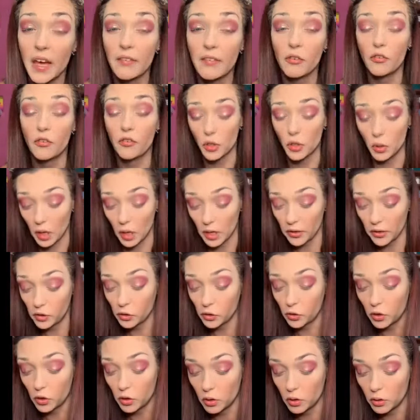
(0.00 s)
a few other
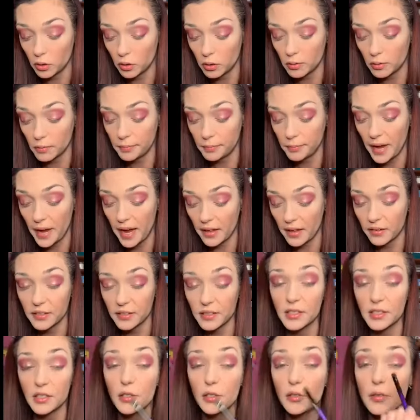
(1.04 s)
little
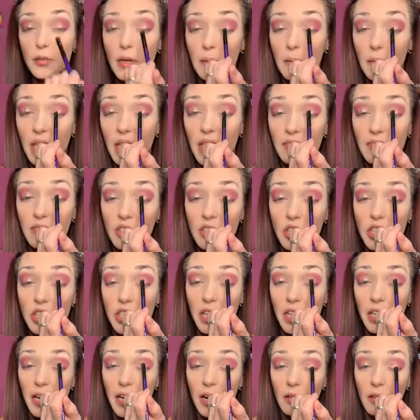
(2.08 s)
palettes too that I'm gonna have to
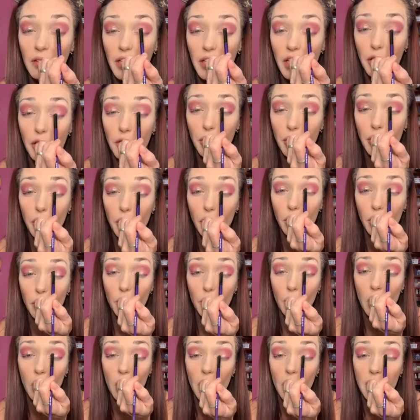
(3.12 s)
check out, like a nude
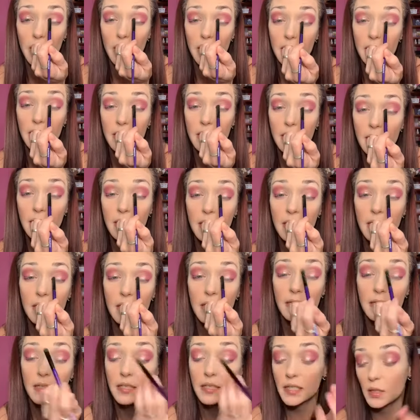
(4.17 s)
one.
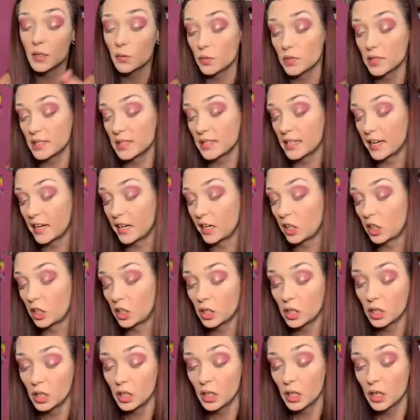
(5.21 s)
This was their
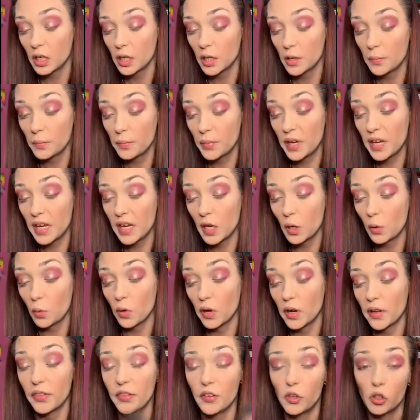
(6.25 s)
pink
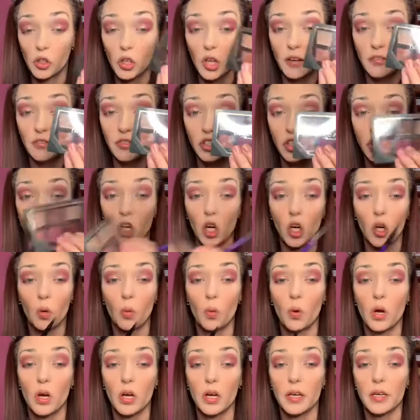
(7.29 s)
one, their Love Struck
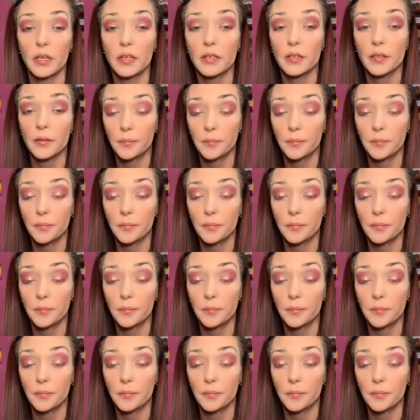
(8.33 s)
one.